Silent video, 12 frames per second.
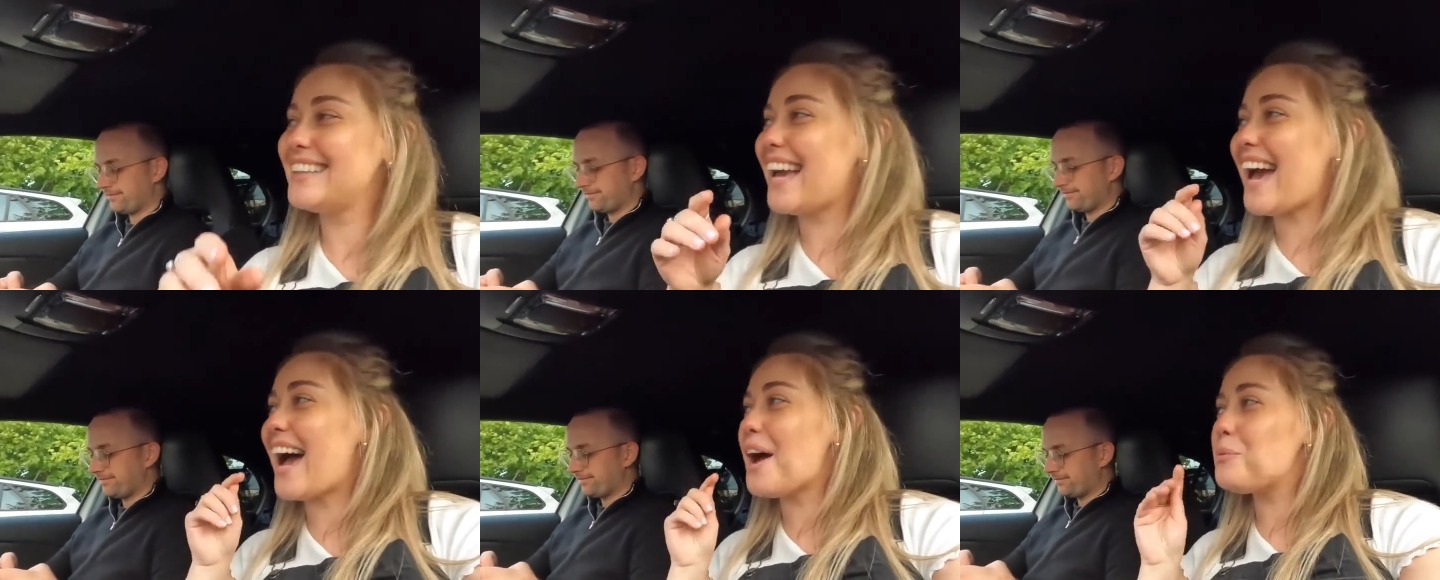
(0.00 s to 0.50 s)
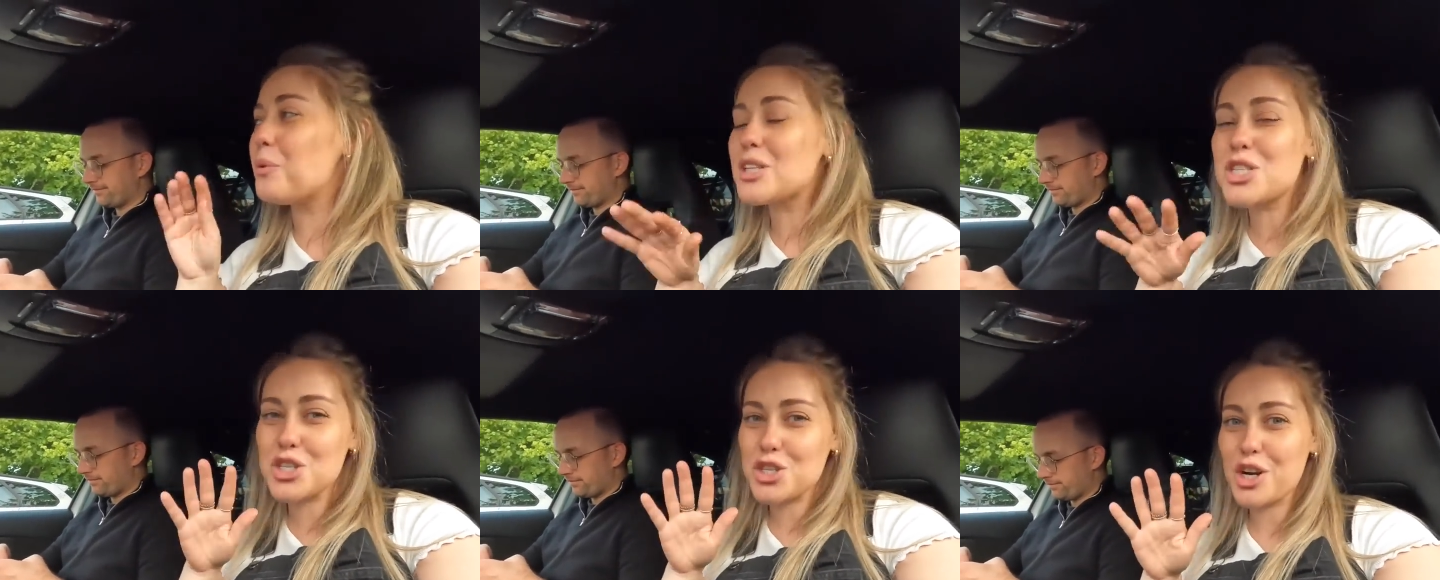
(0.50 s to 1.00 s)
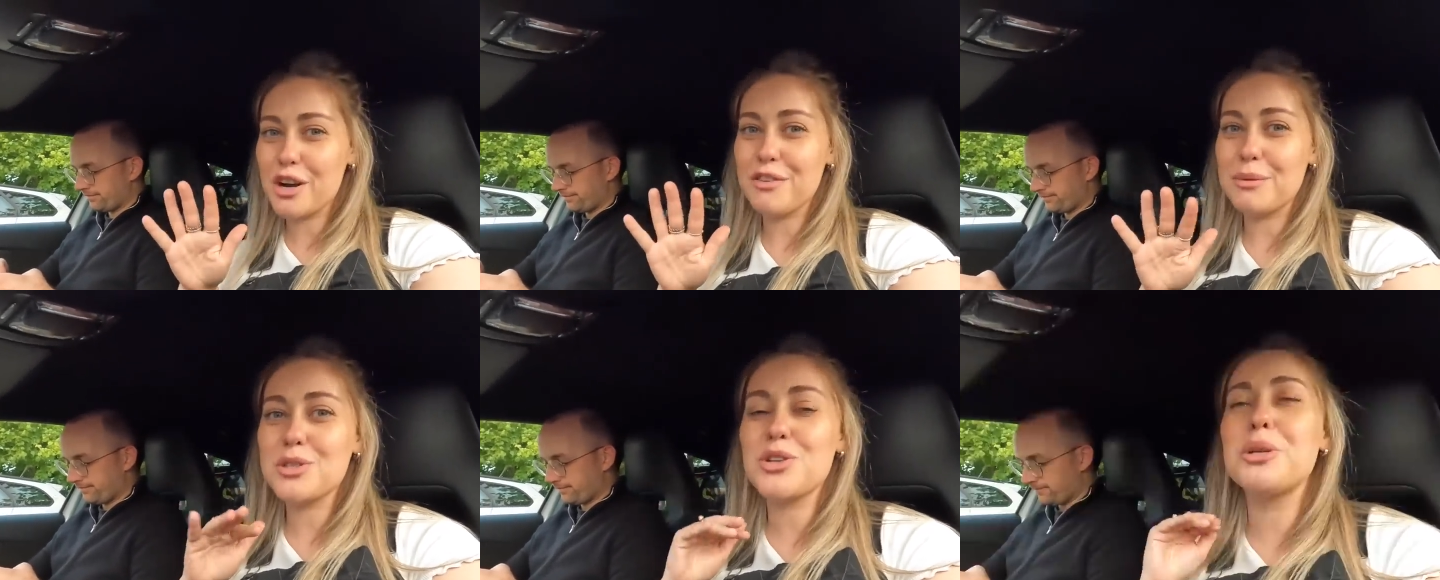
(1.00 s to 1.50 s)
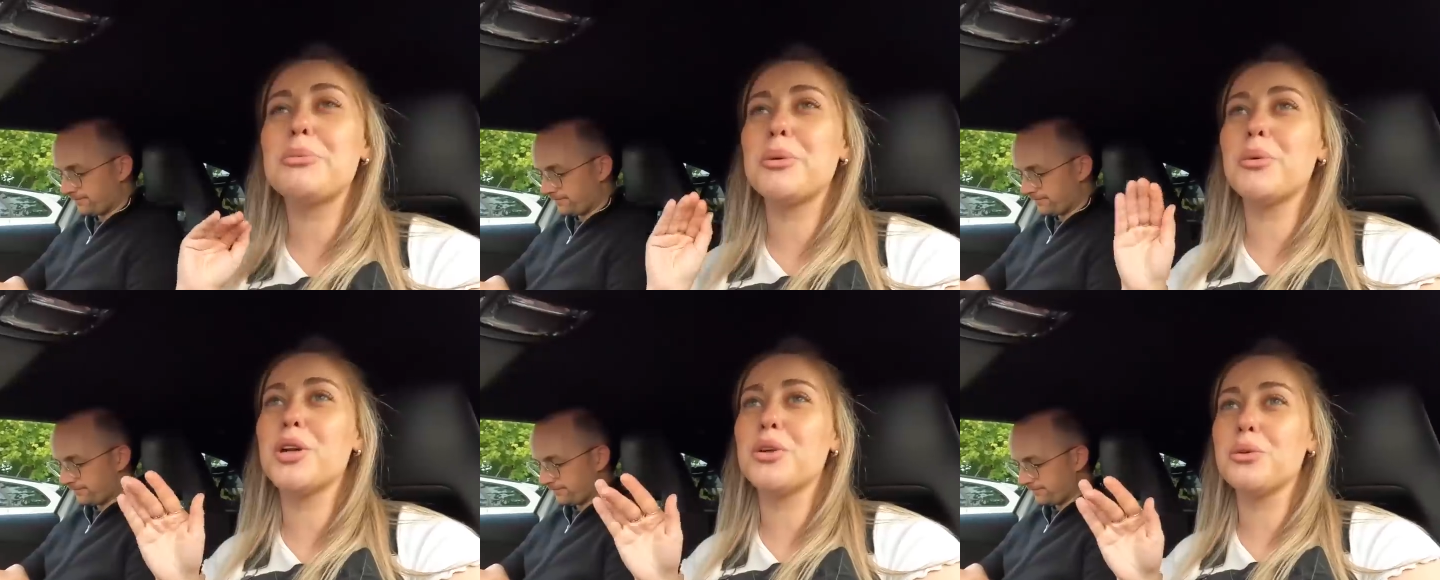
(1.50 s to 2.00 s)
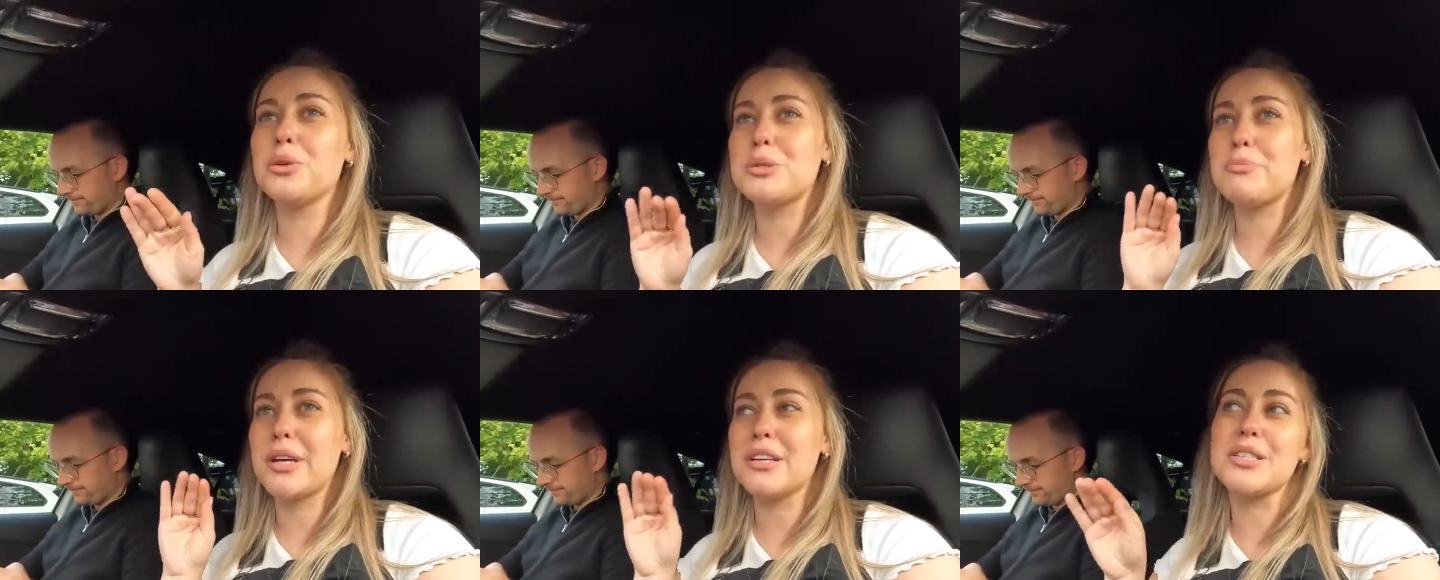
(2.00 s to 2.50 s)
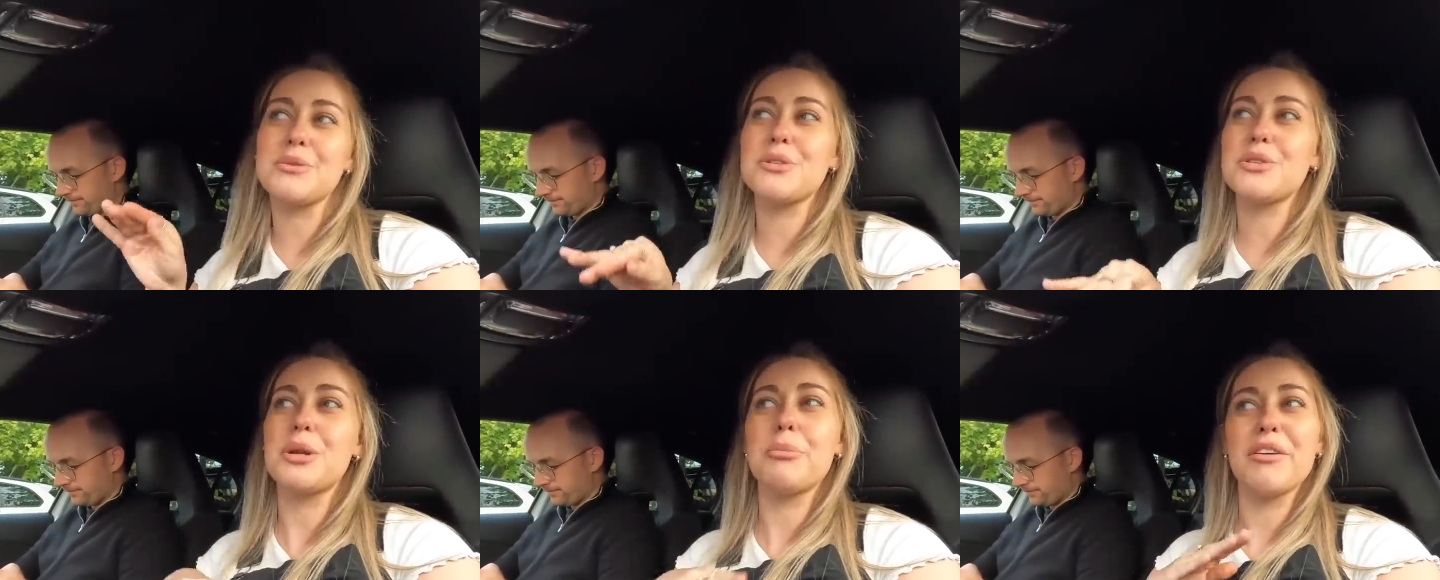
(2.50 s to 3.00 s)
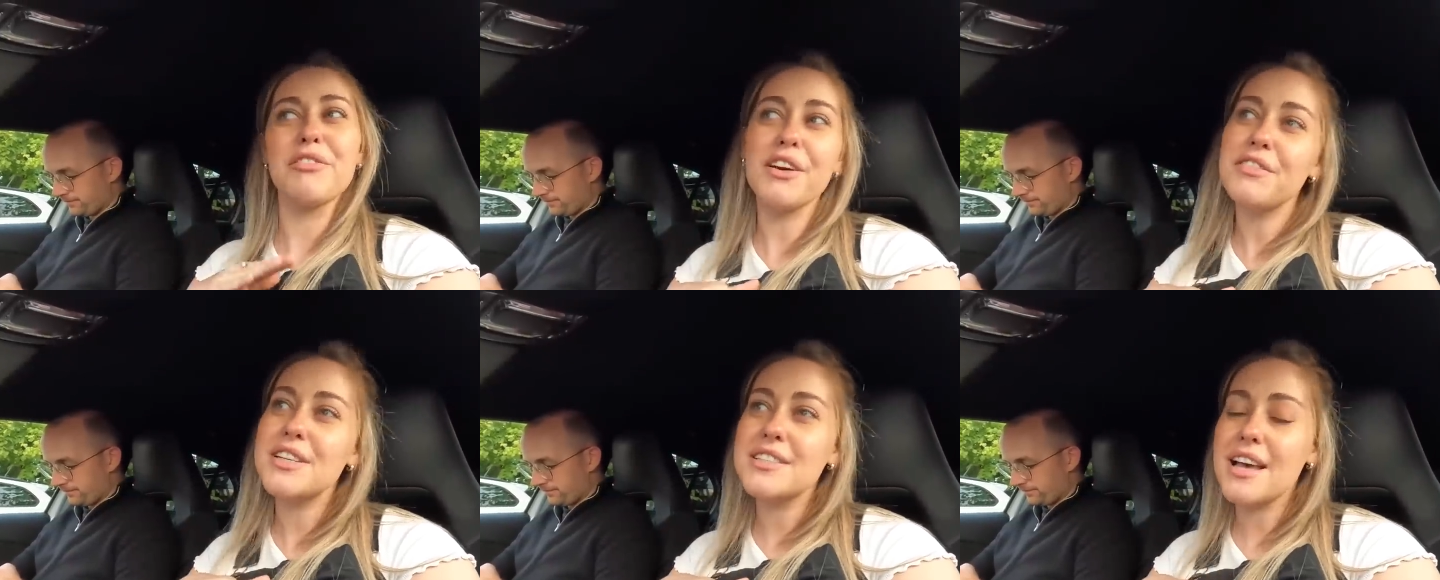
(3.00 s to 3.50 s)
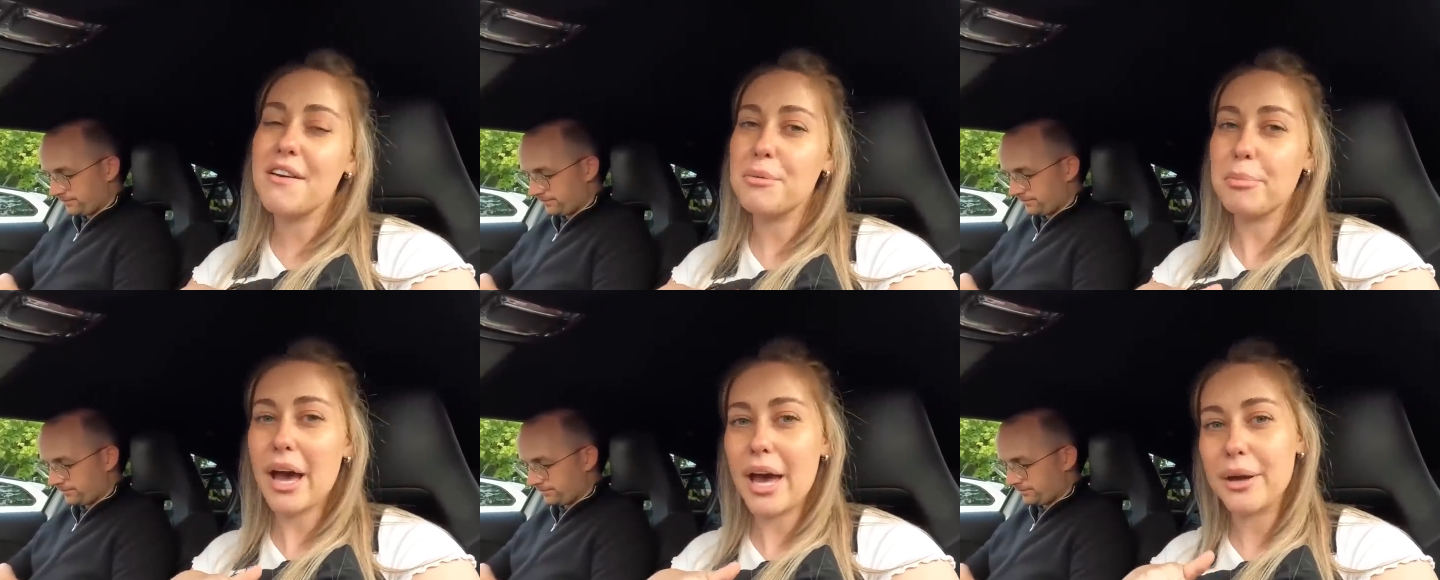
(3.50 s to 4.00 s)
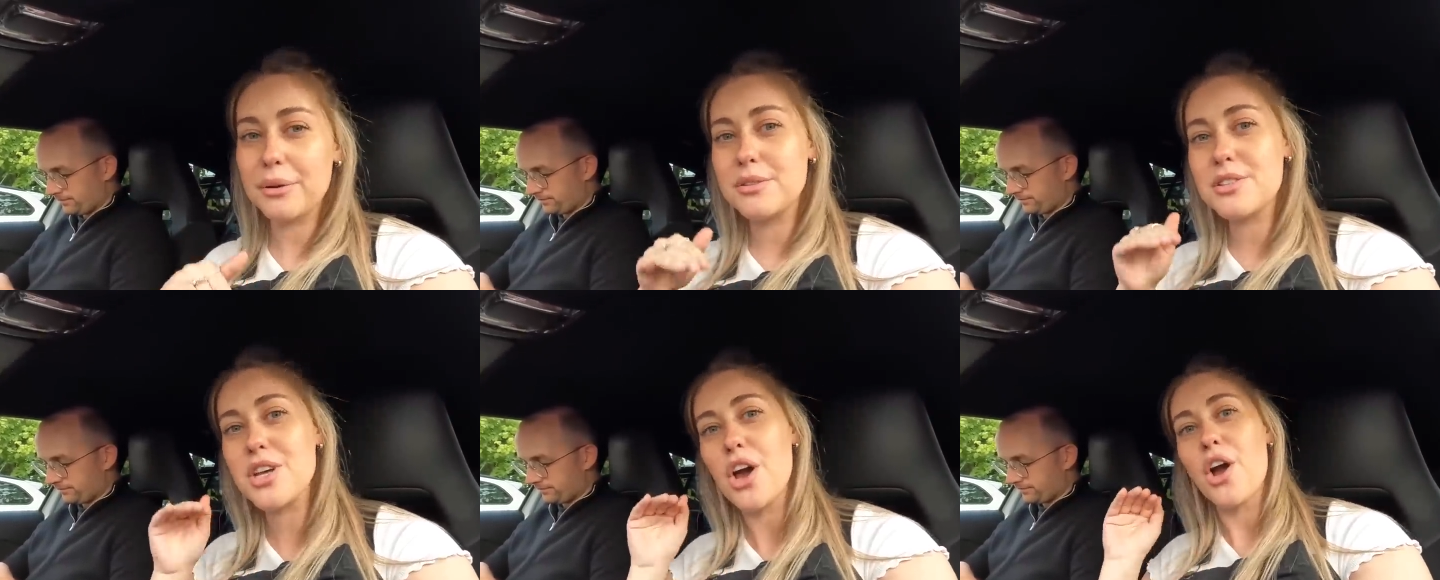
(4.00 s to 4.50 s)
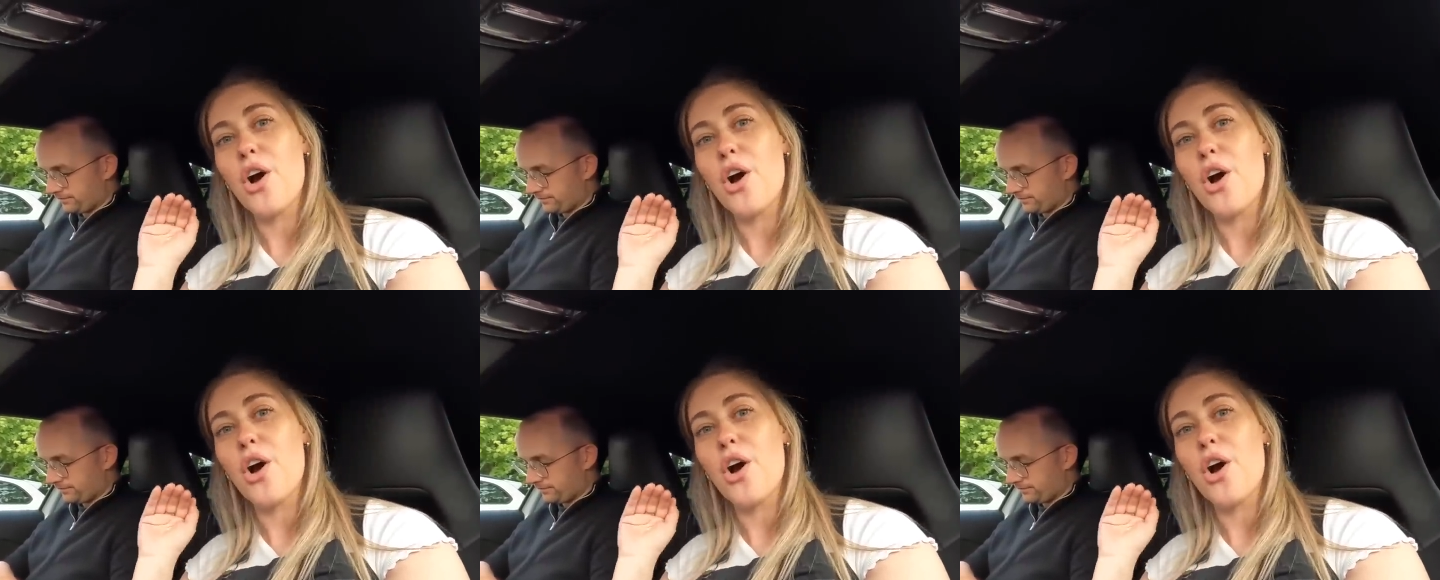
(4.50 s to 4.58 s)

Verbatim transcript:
Speaker 1: yeah. I wasn't sure if it was going to be one of those bills that was going to be fifty-seven pounds